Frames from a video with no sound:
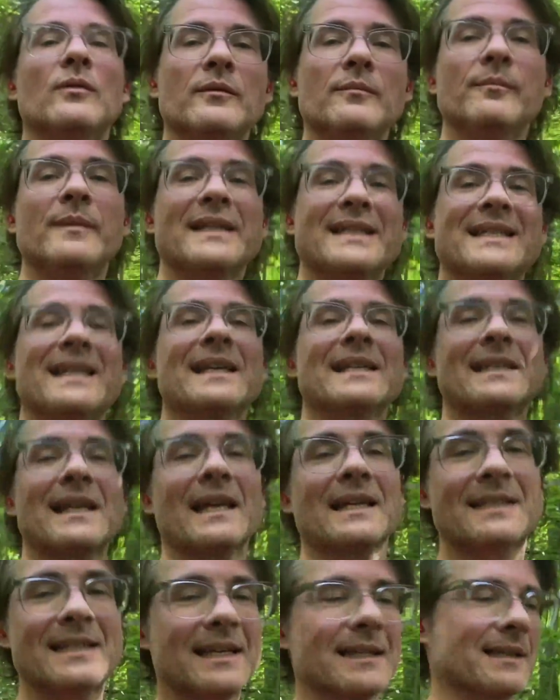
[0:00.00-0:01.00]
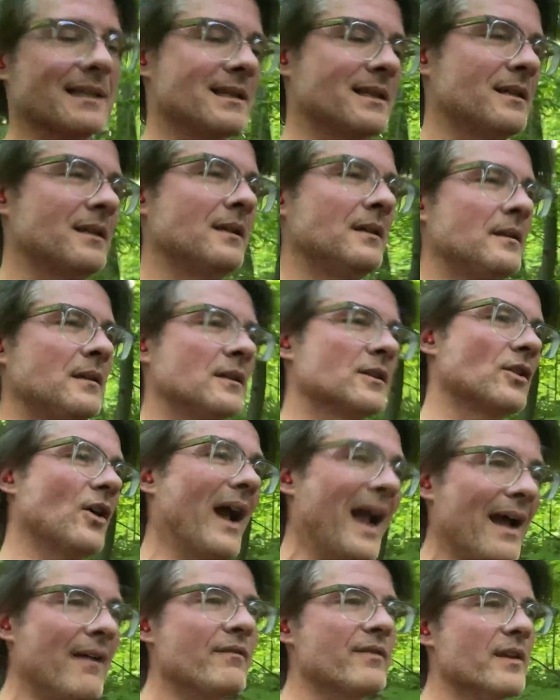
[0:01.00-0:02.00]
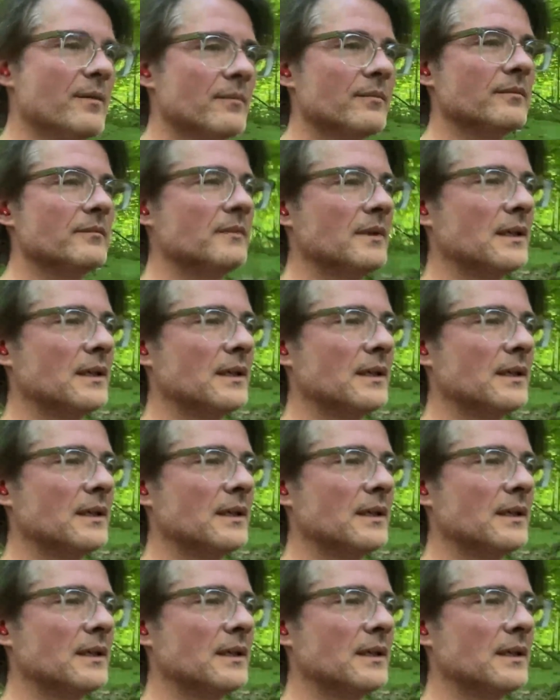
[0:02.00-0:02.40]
mystics exist, so have them